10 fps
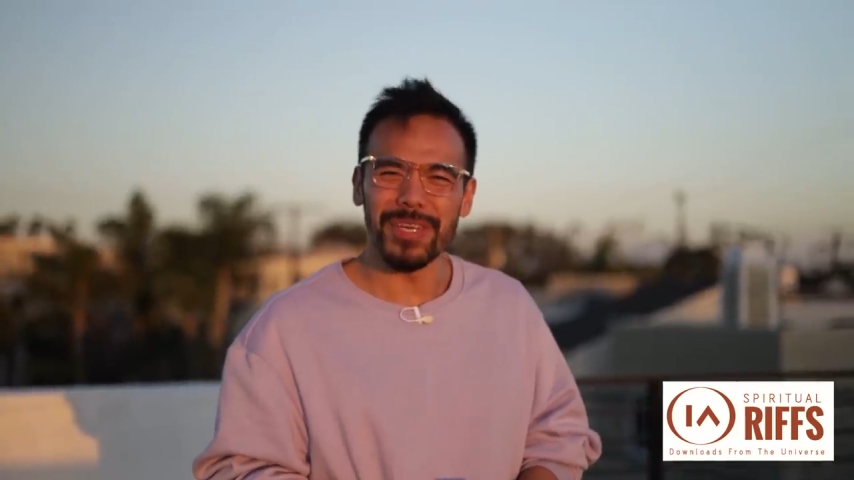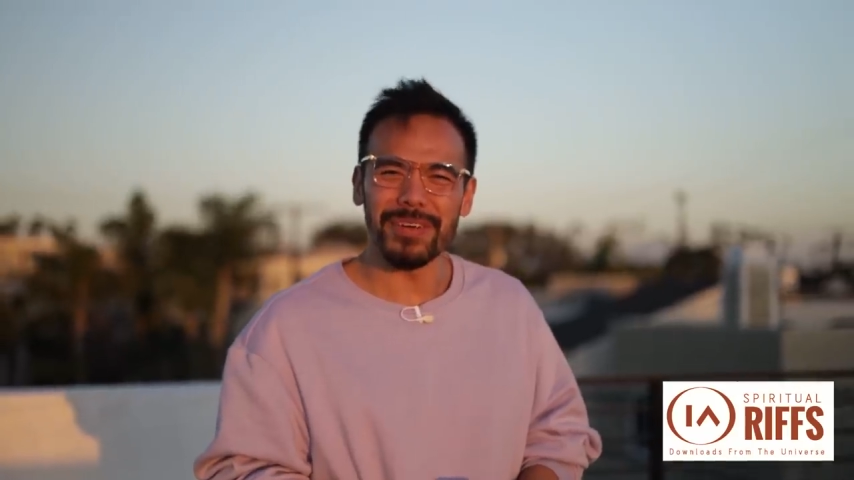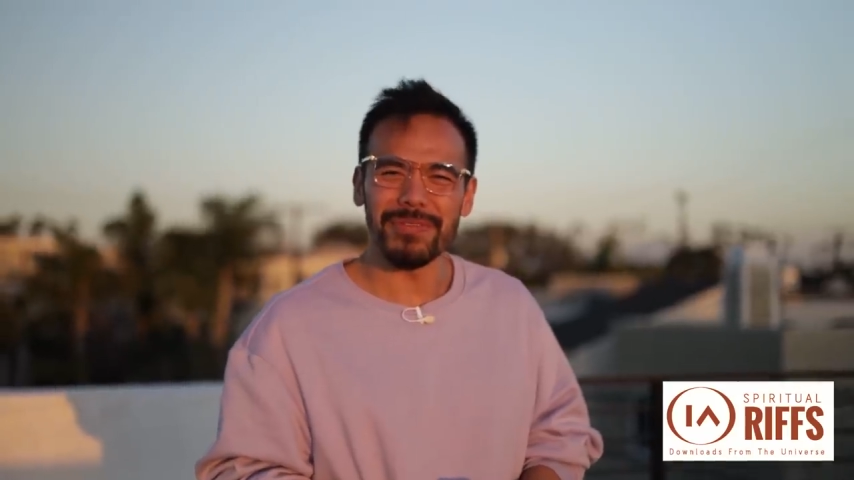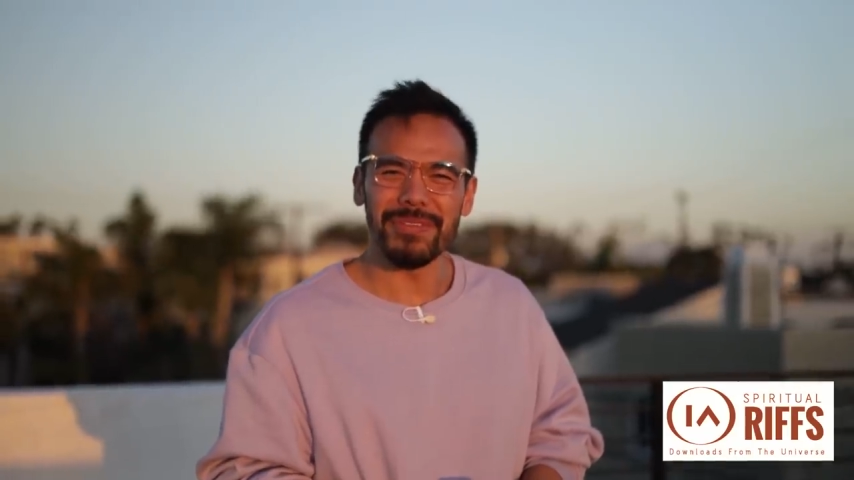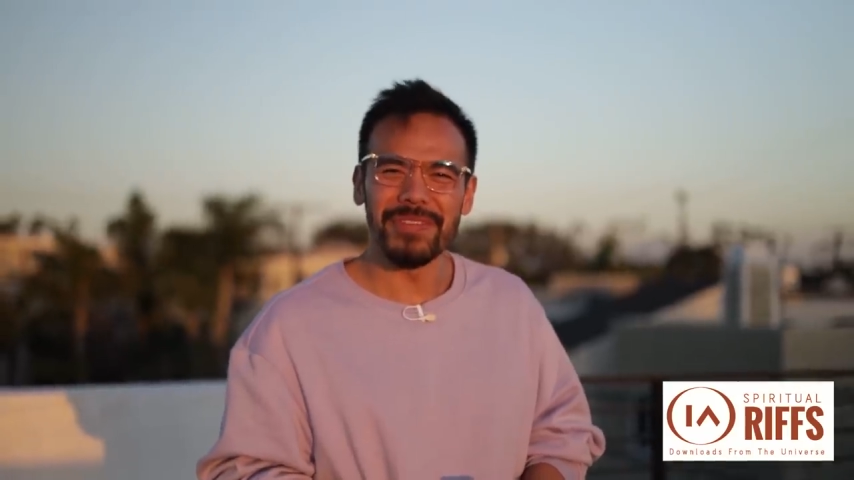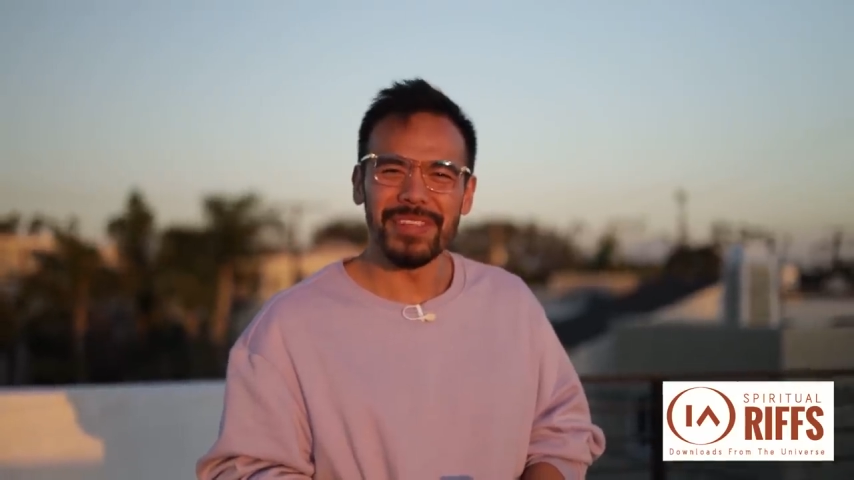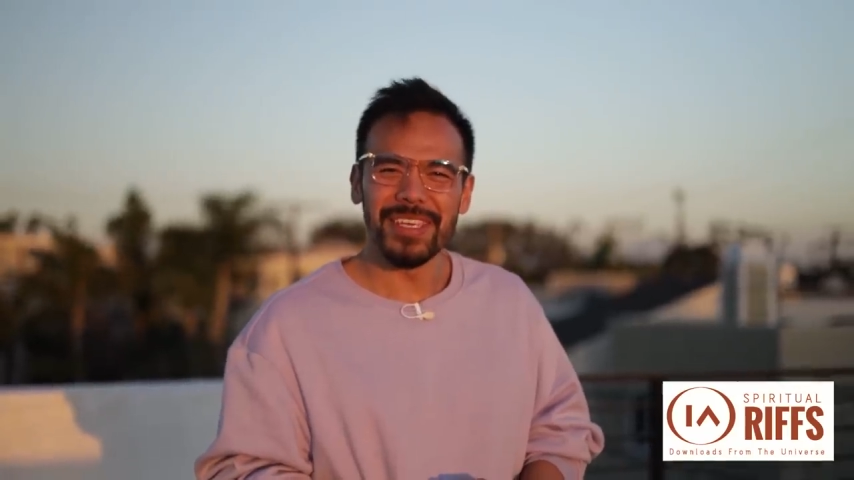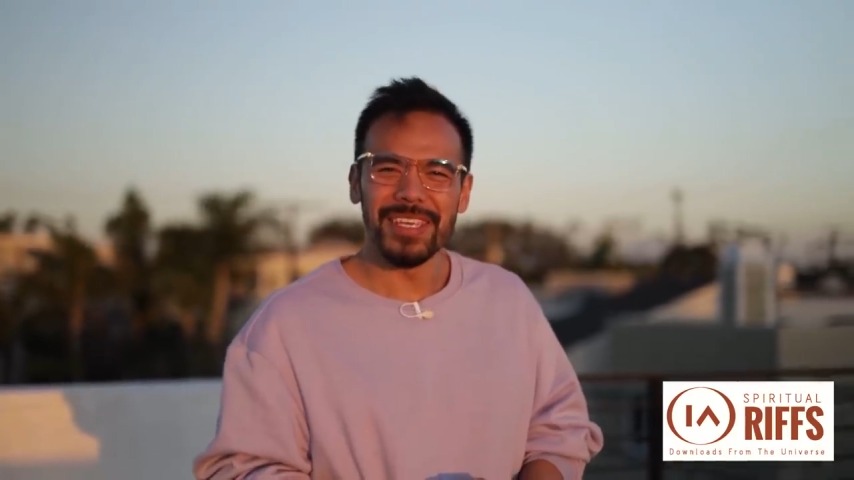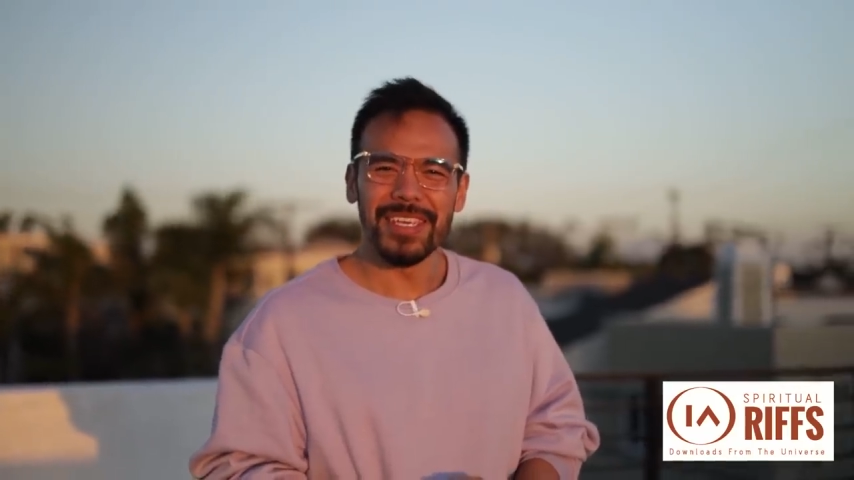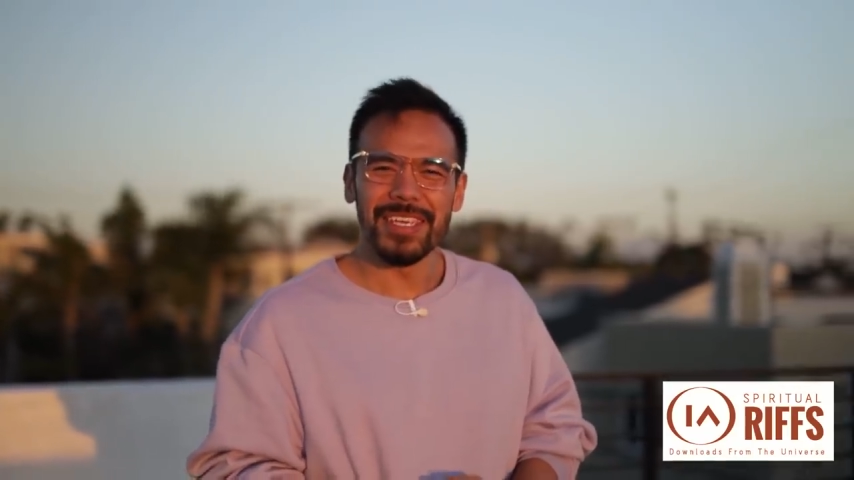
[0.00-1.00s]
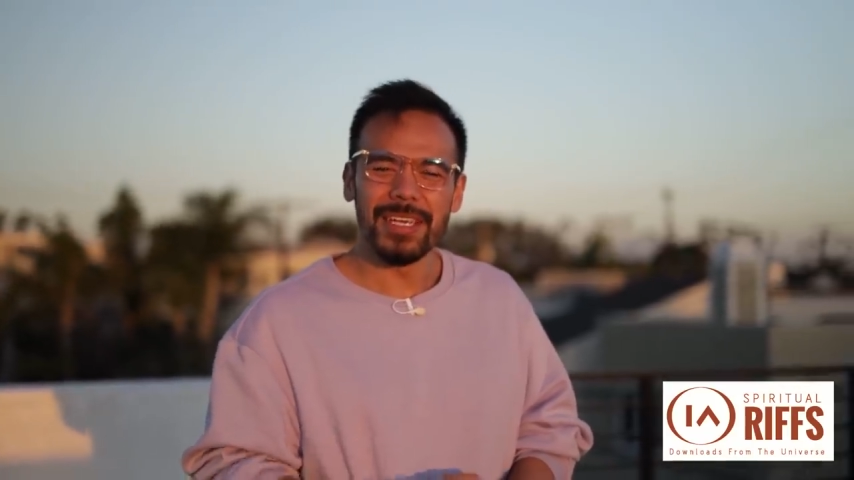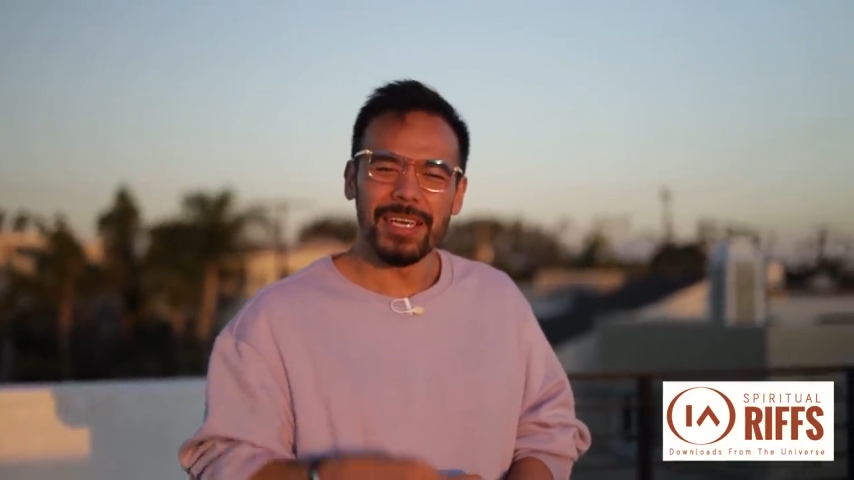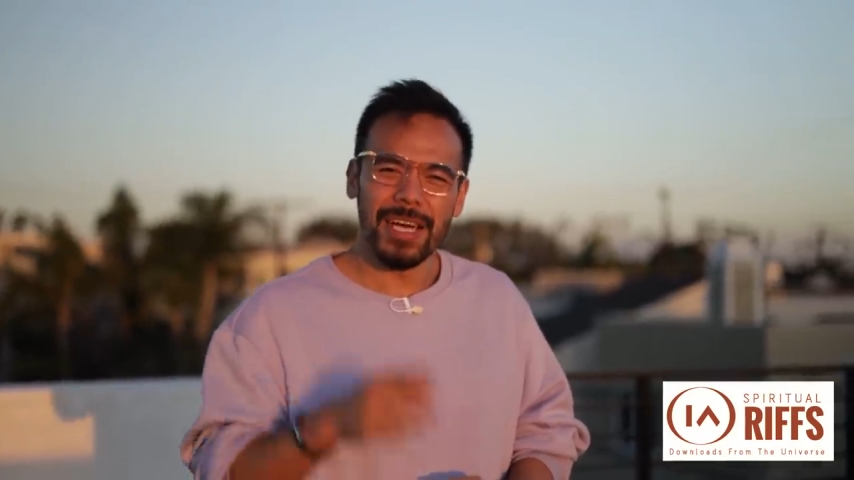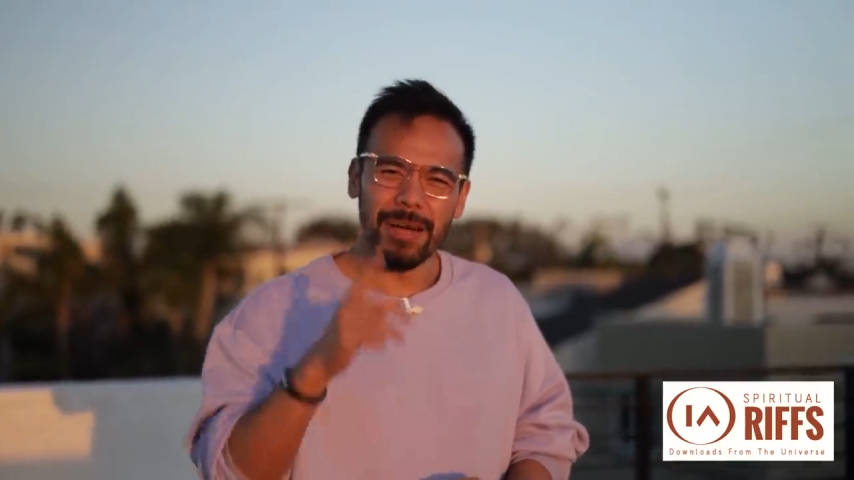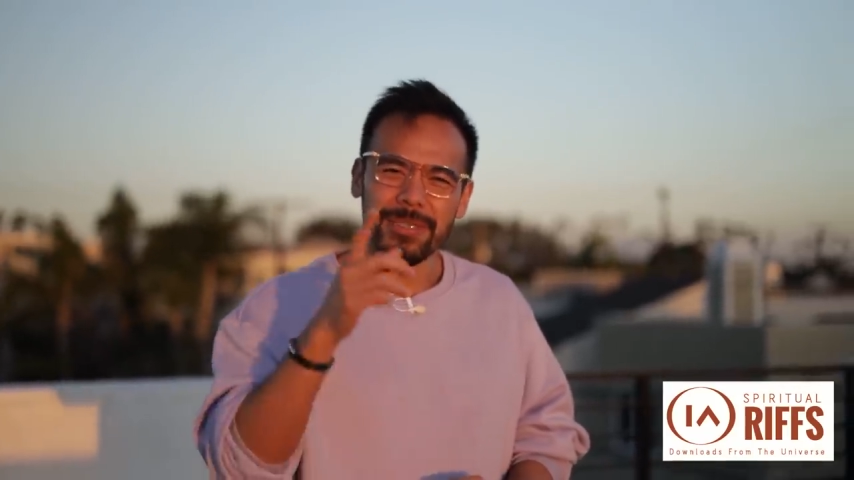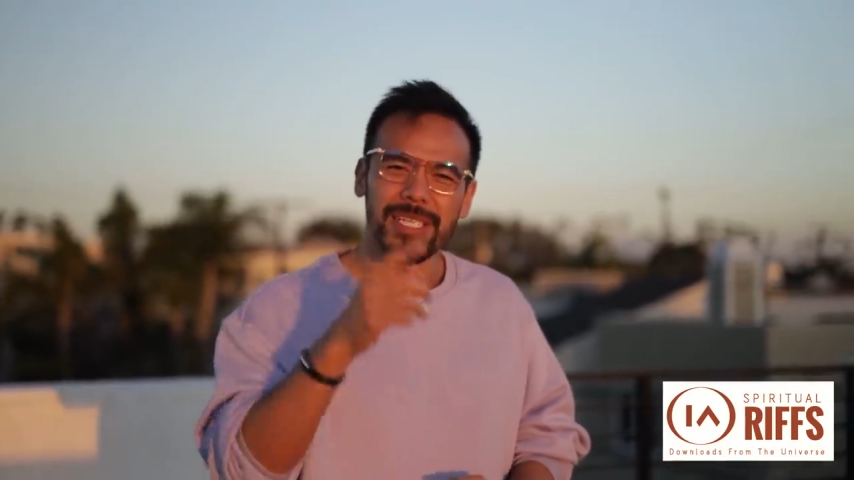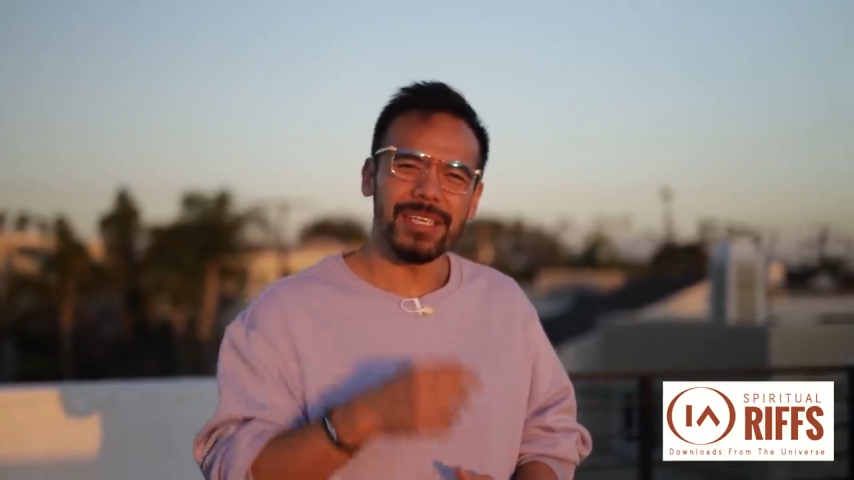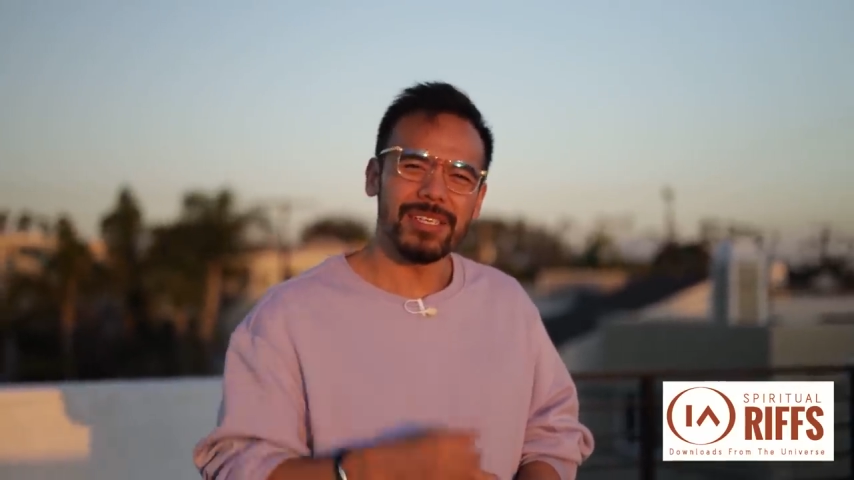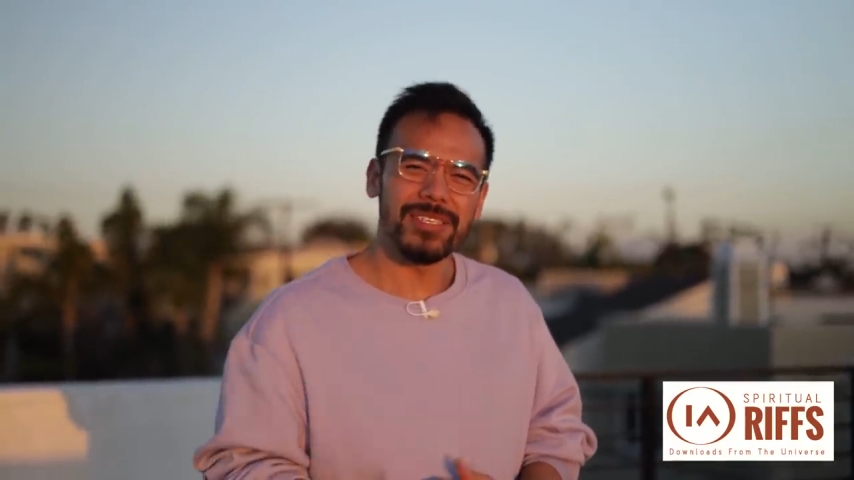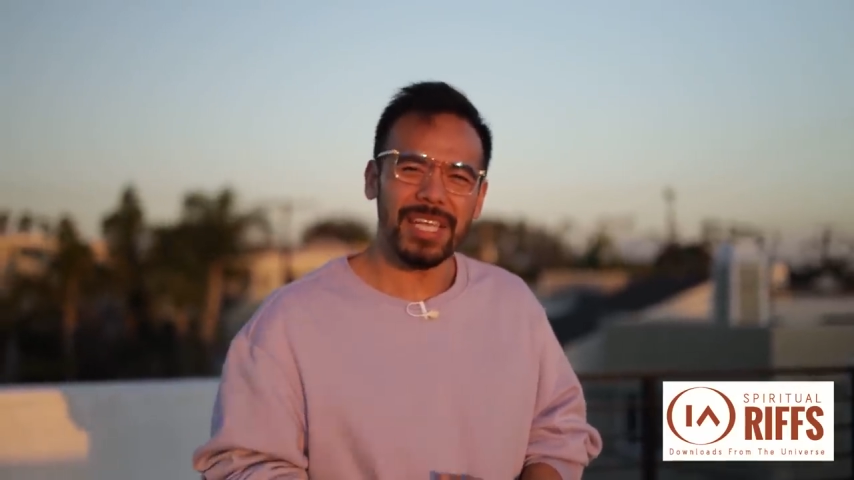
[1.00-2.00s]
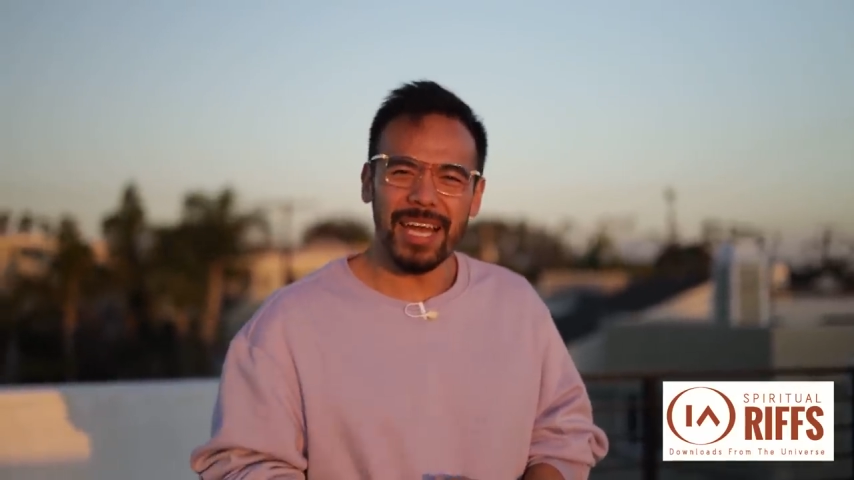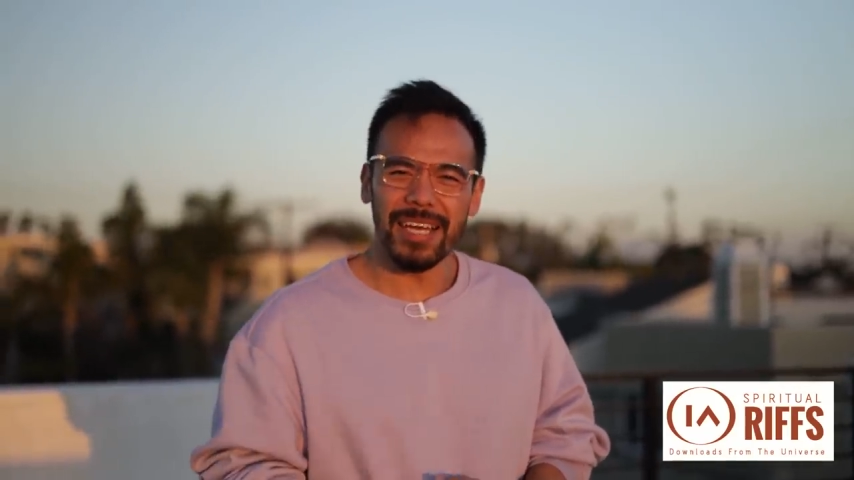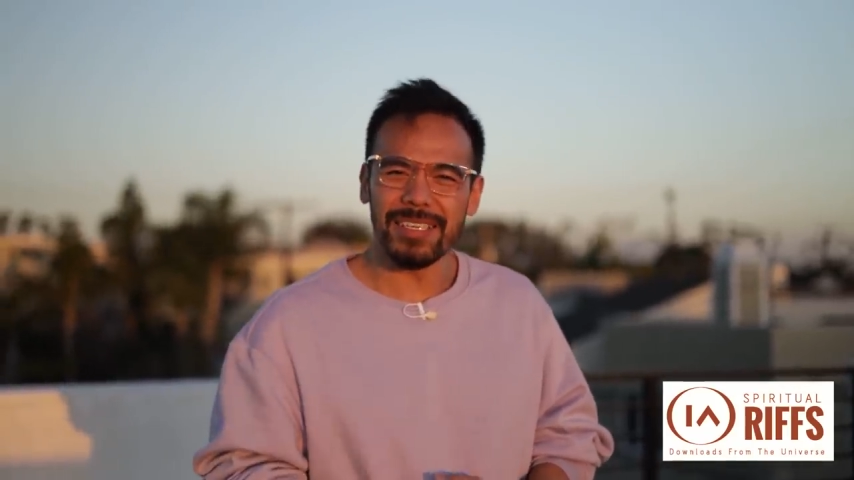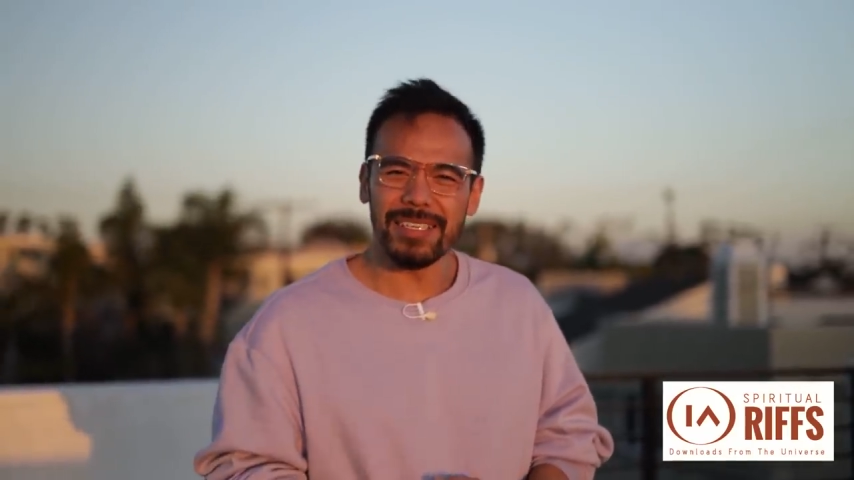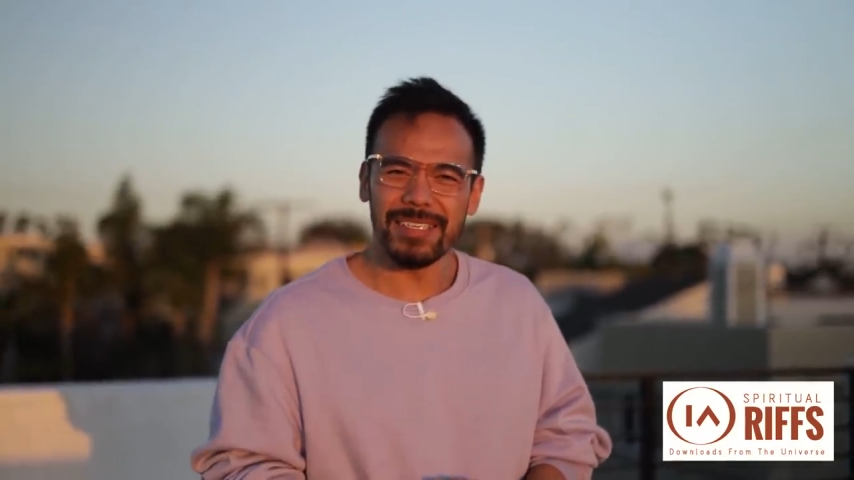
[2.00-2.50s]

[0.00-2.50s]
of? I would take this sign